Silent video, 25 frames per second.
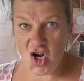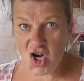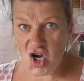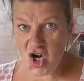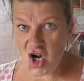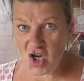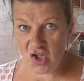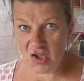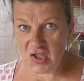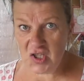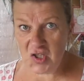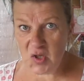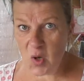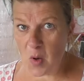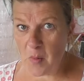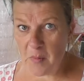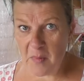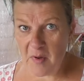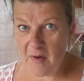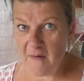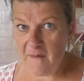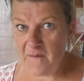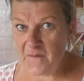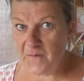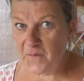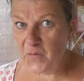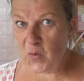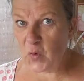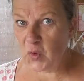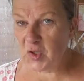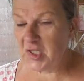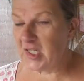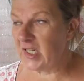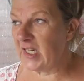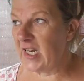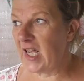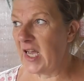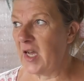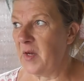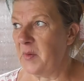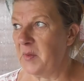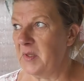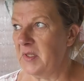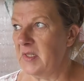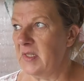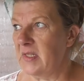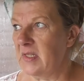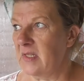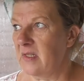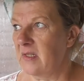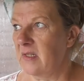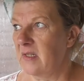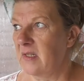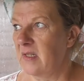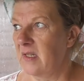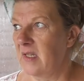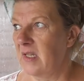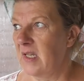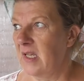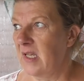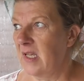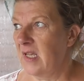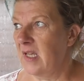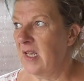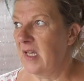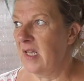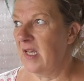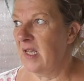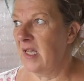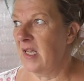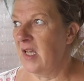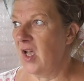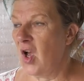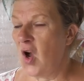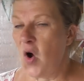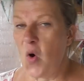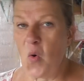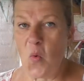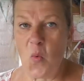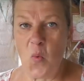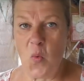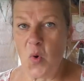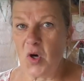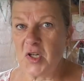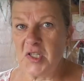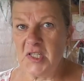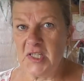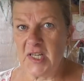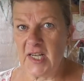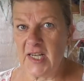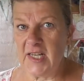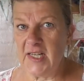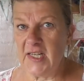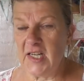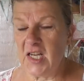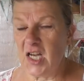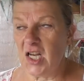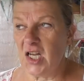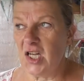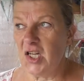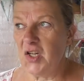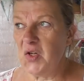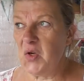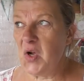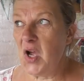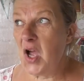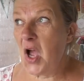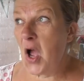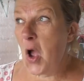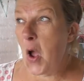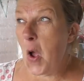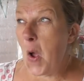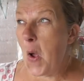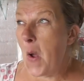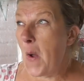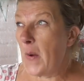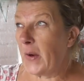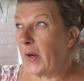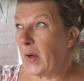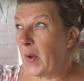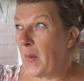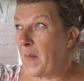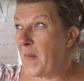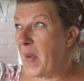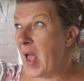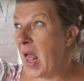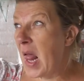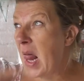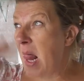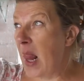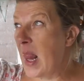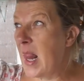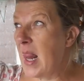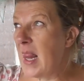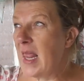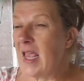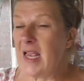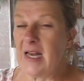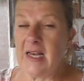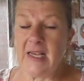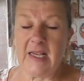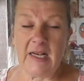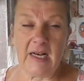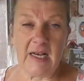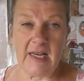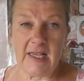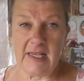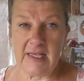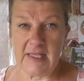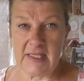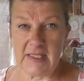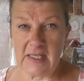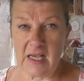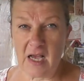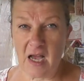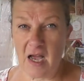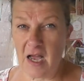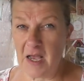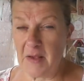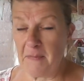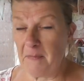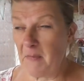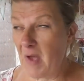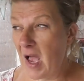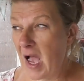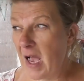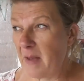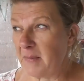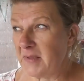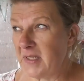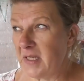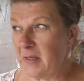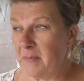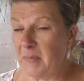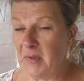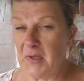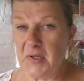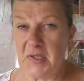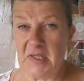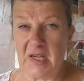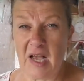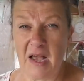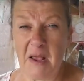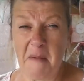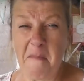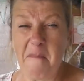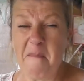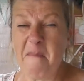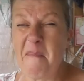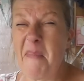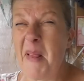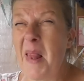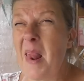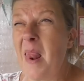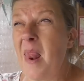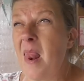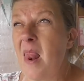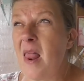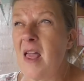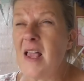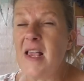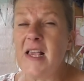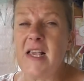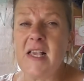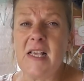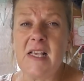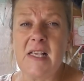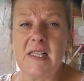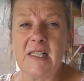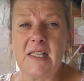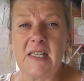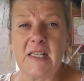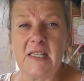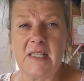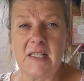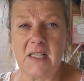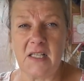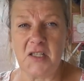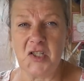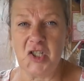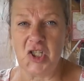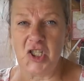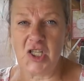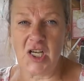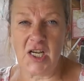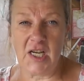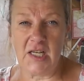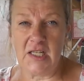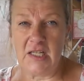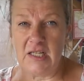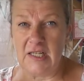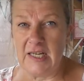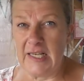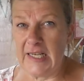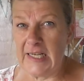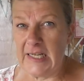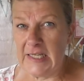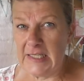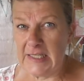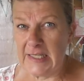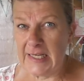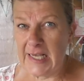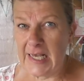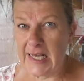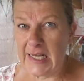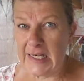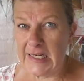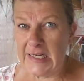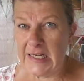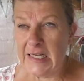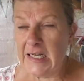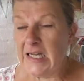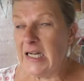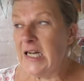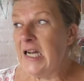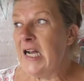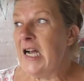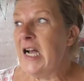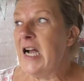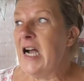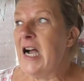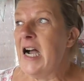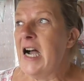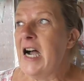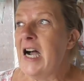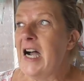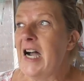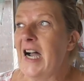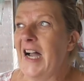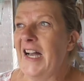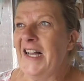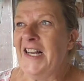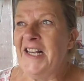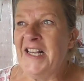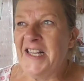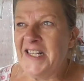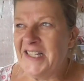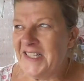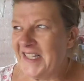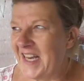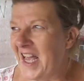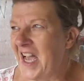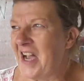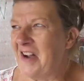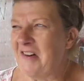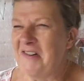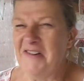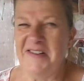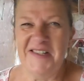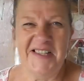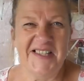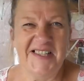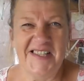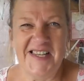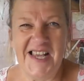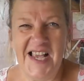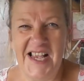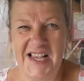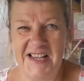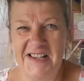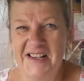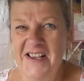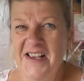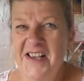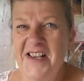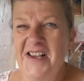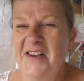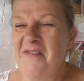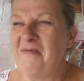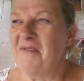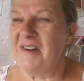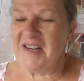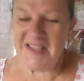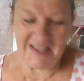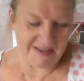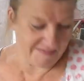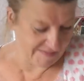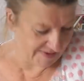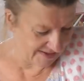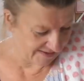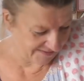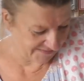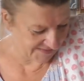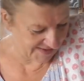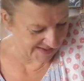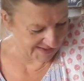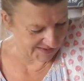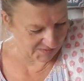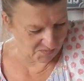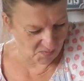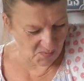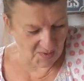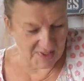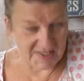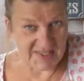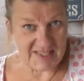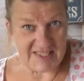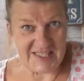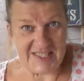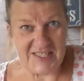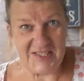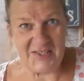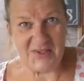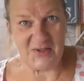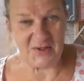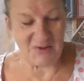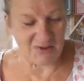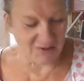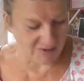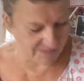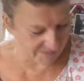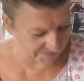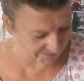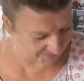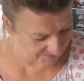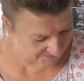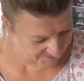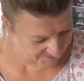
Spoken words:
Non-stop, 14 hours. One day ago, completely clear sky, absolute blue sky, blazing sunshine and heat again. And now today, we're in the middle of this windy storm.